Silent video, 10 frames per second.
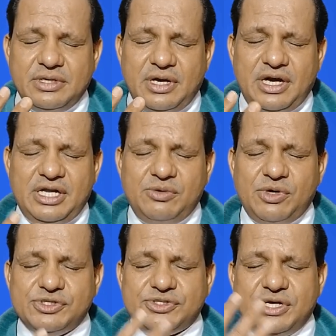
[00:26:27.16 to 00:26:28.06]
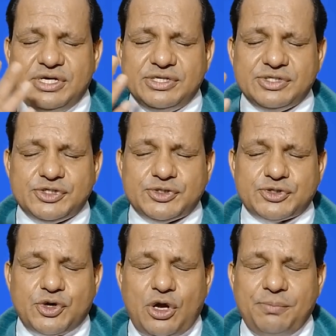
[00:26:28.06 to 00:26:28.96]
and he was a
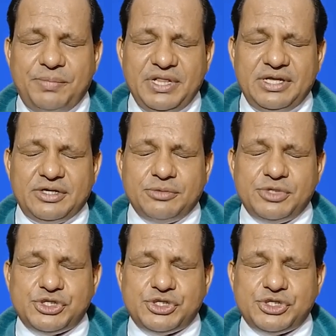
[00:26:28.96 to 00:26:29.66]
strong pillar of the